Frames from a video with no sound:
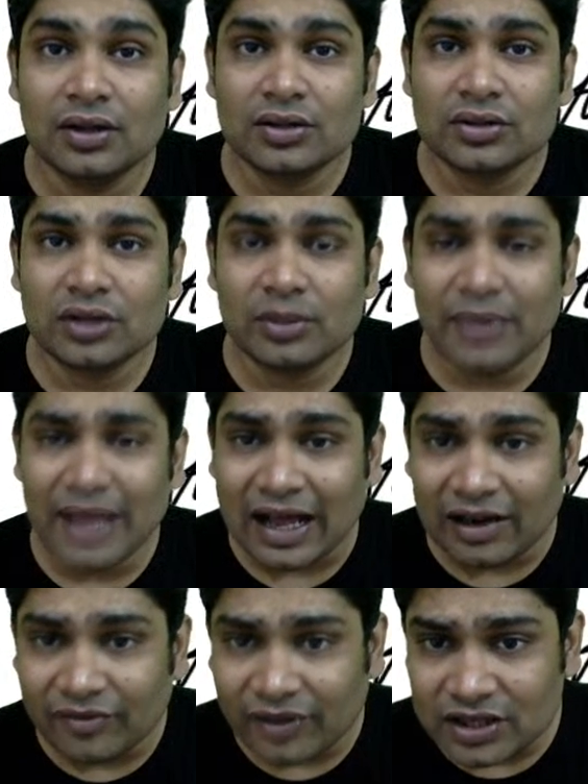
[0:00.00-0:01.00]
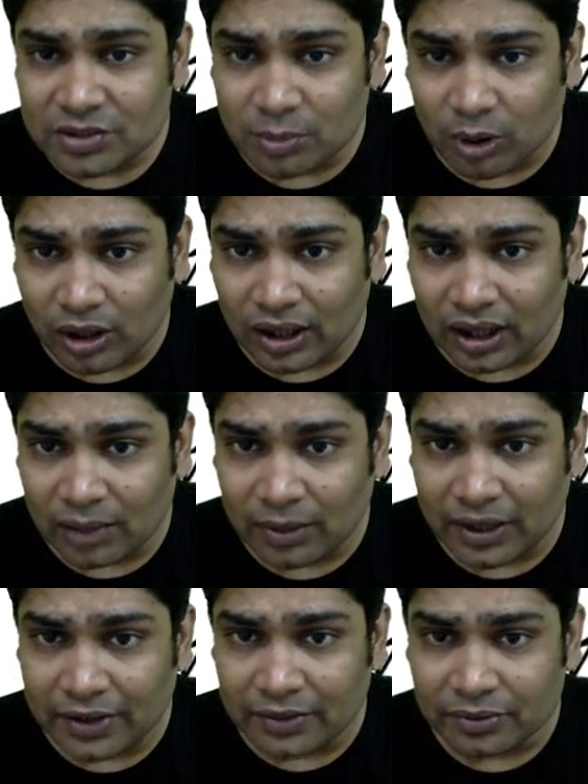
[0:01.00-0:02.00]
So it will be alpha small r
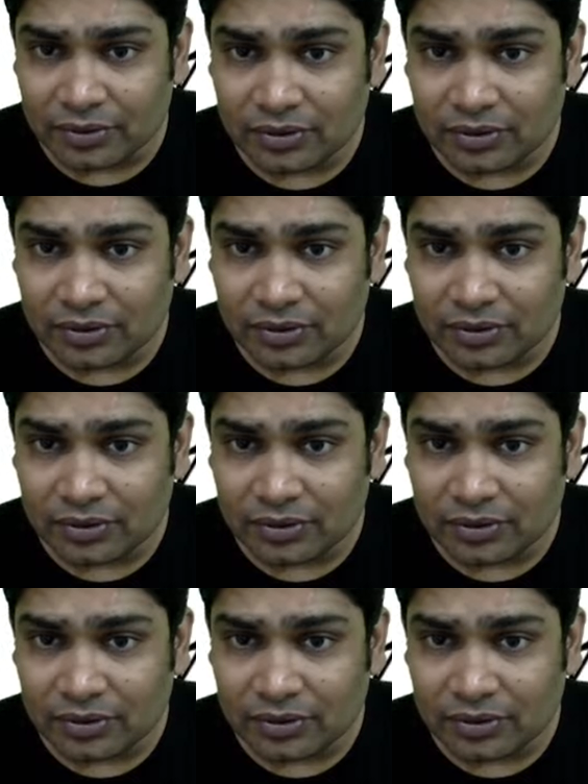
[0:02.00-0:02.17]
by 2.